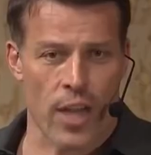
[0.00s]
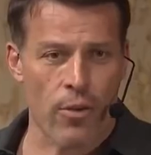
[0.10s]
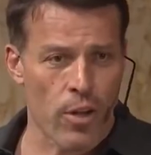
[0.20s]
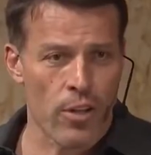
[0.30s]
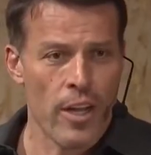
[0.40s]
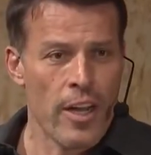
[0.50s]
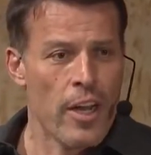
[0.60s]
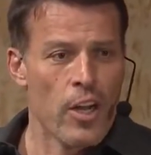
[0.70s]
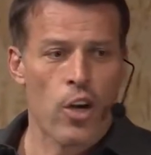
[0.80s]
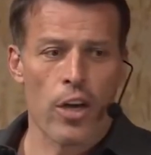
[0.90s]
general
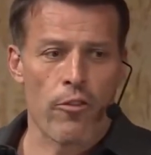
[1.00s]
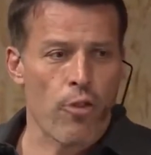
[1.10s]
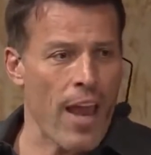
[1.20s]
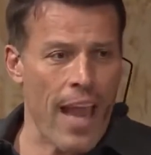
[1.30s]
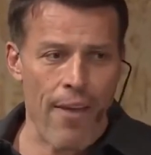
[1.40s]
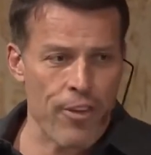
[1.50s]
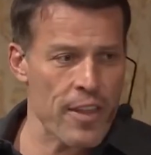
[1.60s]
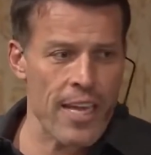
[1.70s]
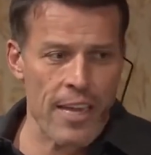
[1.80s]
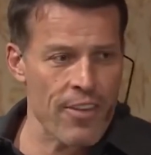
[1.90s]
could have read
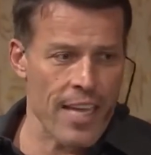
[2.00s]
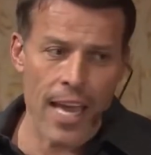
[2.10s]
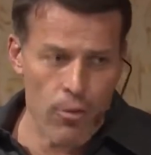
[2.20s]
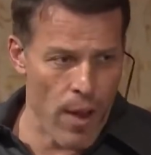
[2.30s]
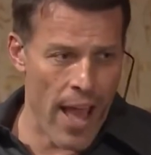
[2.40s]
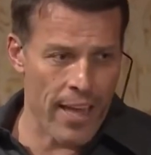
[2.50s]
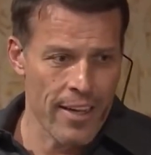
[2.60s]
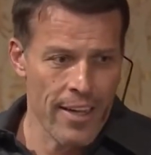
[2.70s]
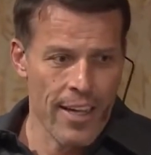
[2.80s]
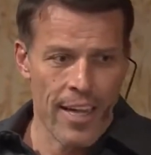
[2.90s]
everything even he'd read,
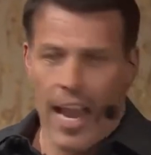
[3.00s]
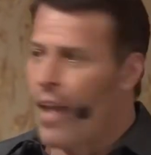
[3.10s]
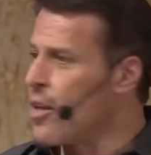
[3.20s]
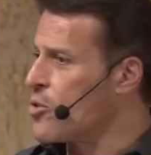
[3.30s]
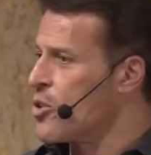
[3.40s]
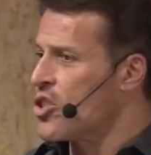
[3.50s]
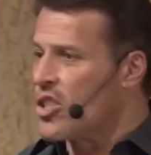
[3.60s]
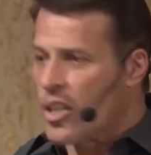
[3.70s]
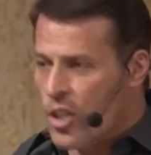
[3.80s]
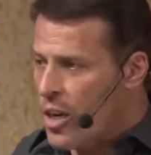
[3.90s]
and this was
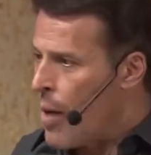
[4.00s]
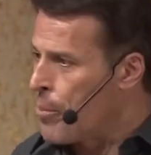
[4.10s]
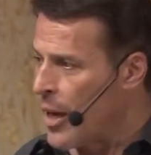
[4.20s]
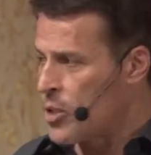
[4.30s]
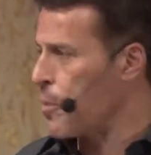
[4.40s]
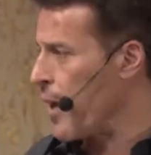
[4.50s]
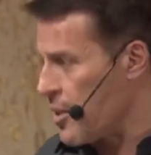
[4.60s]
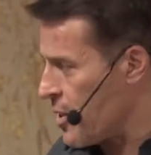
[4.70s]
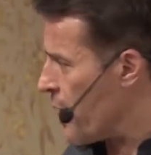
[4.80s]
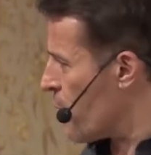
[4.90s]
such a complex
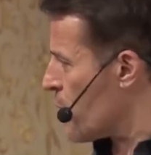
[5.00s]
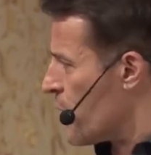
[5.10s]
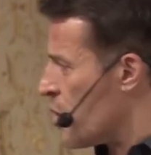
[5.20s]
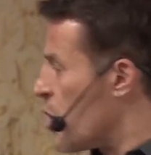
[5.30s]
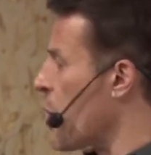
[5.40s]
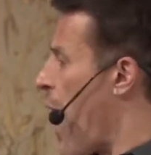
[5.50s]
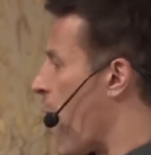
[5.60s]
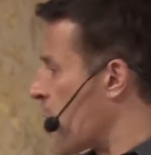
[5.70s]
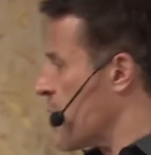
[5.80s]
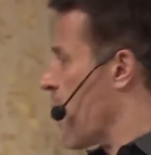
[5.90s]
piece, and there was only 2
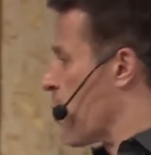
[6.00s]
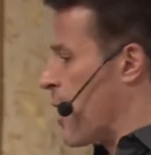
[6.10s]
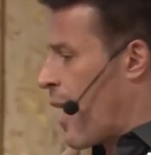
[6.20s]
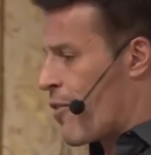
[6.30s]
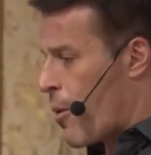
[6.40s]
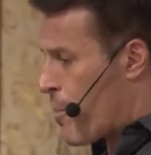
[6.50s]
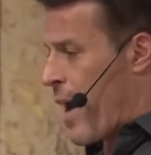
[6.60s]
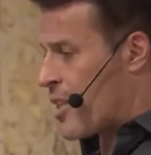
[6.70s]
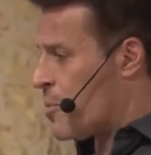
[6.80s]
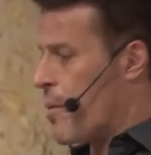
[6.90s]
hours, and everybody gave their
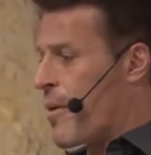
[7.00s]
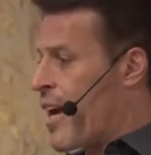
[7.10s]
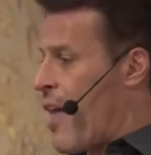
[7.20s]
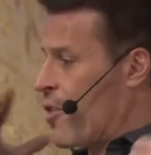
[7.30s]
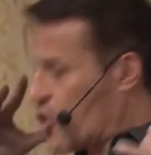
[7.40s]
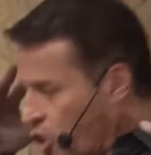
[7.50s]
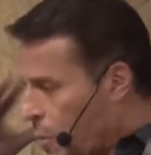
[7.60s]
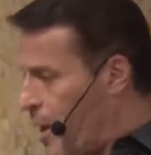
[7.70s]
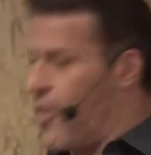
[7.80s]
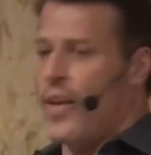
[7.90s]
best, but oh my God, there's
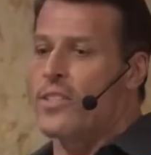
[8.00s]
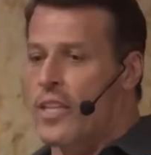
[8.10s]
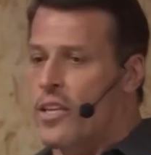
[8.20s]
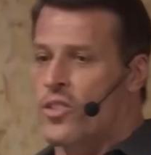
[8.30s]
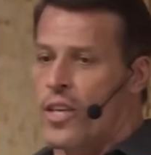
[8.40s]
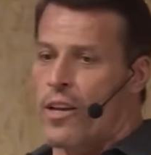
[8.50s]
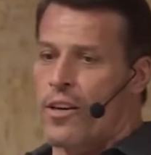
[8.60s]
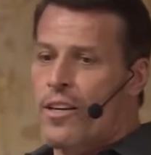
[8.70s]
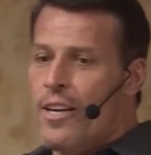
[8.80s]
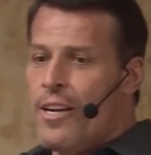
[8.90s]
so many things to consider.